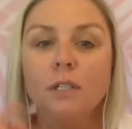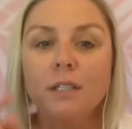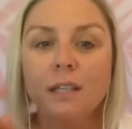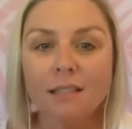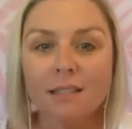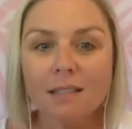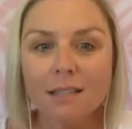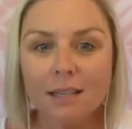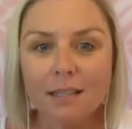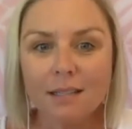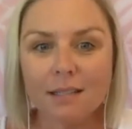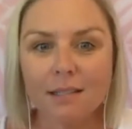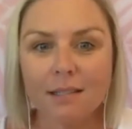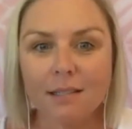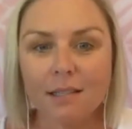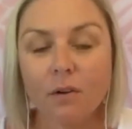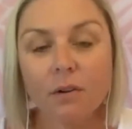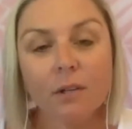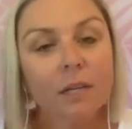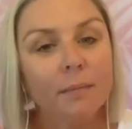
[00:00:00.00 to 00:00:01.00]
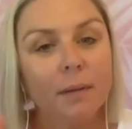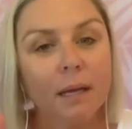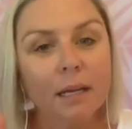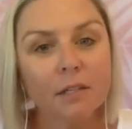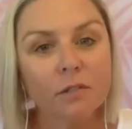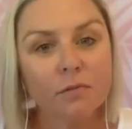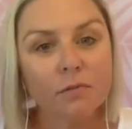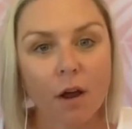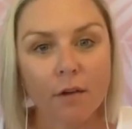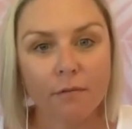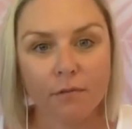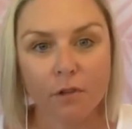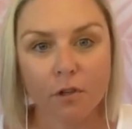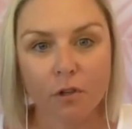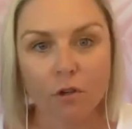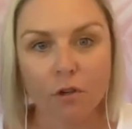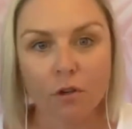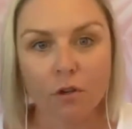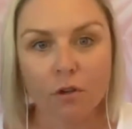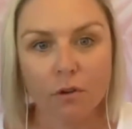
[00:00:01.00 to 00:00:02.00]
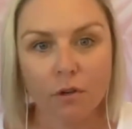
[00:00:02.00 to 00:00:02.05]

Doesn't necessarily mean it's right for you.